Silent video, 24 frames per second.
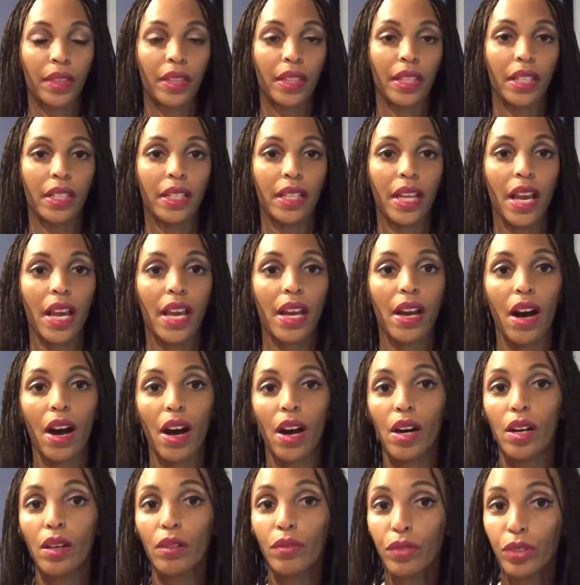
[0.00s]
The day
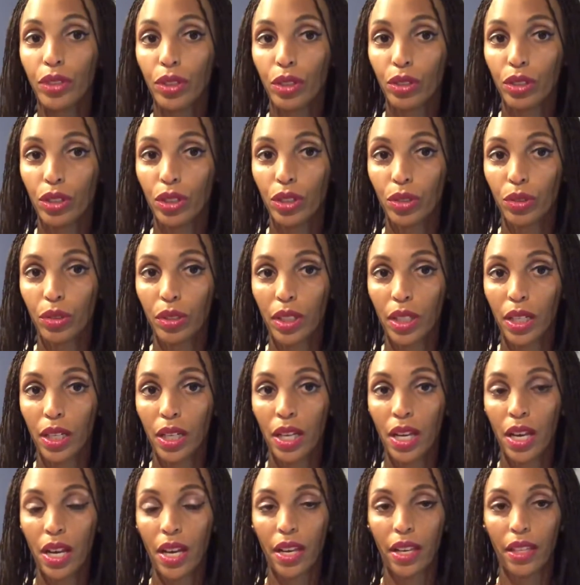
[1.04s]
of
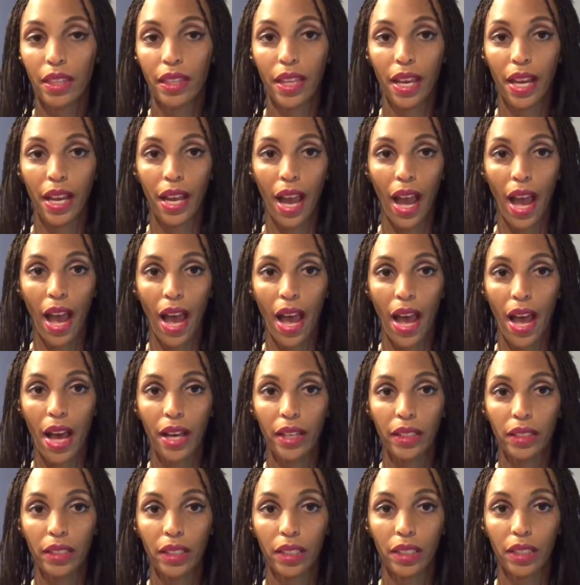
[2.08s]
surgery, they
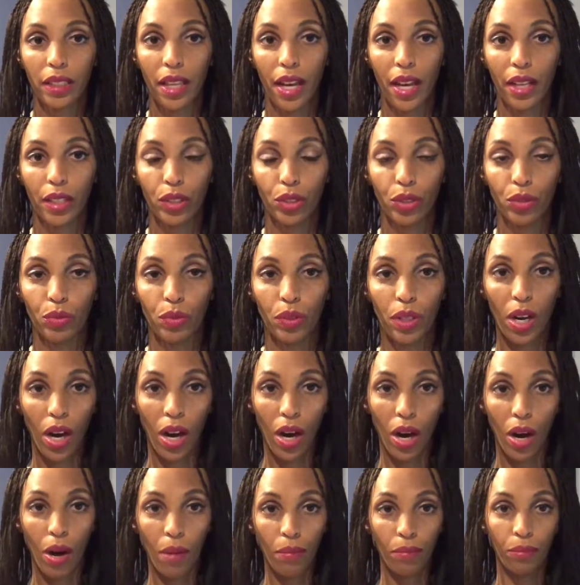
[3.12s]
ask that you
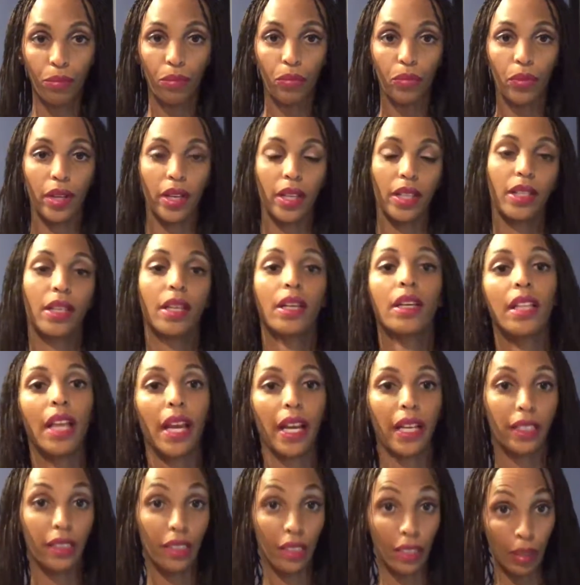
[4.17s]
come with
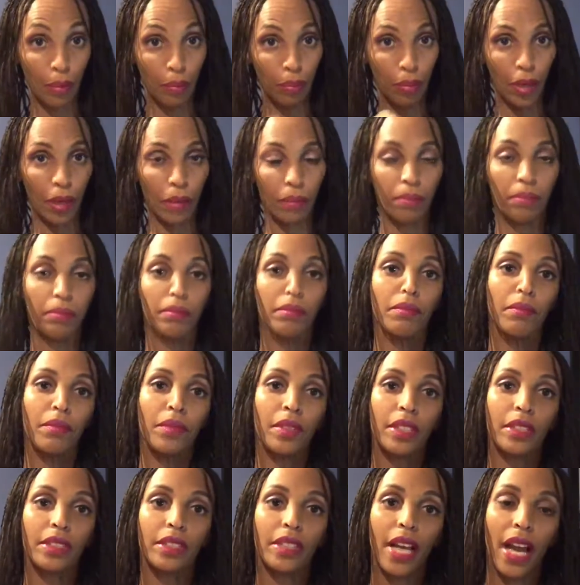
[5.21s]
like a zip up
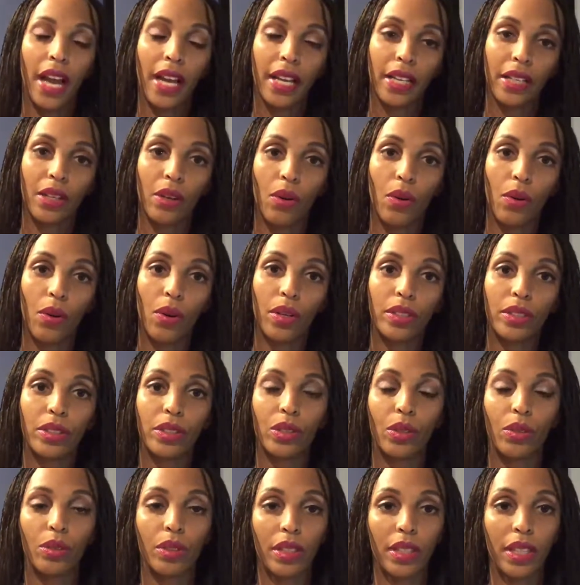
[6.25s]
jacket on
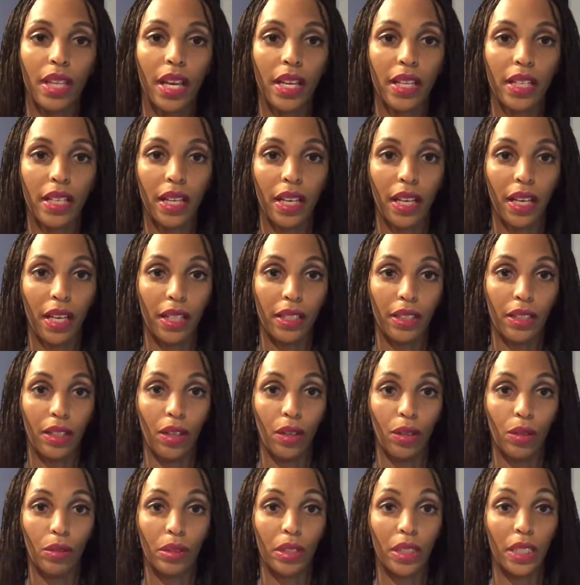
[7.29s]
so that they can,
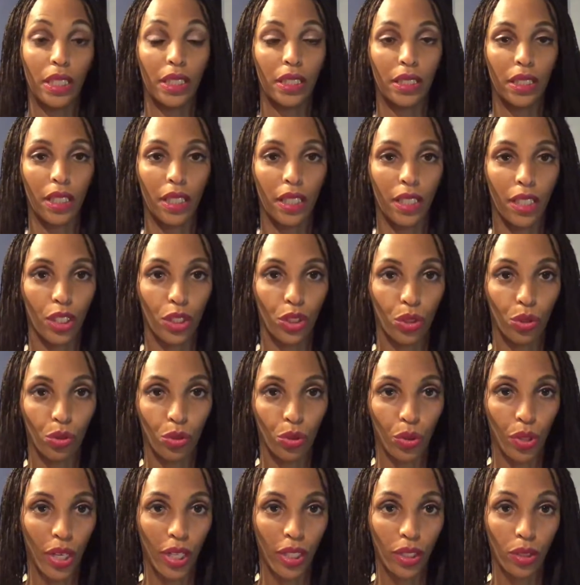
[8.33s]
easily get you
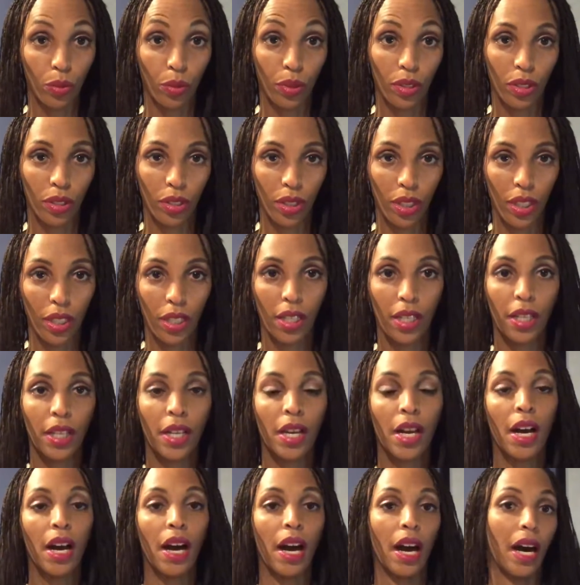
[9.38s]
dressed when you're done.
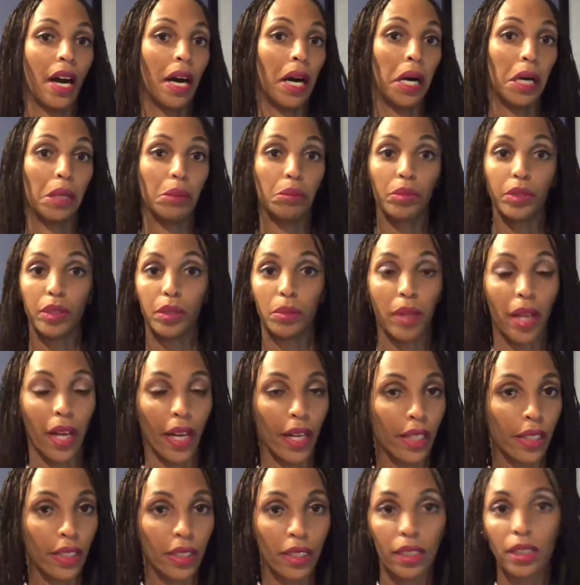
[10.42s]
Some
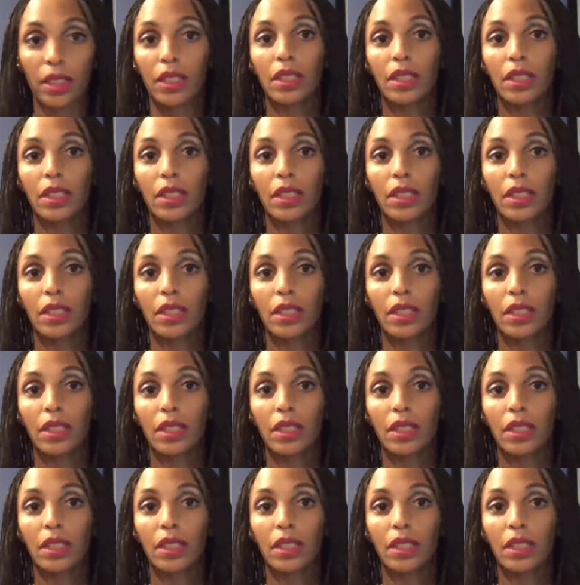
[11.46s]
like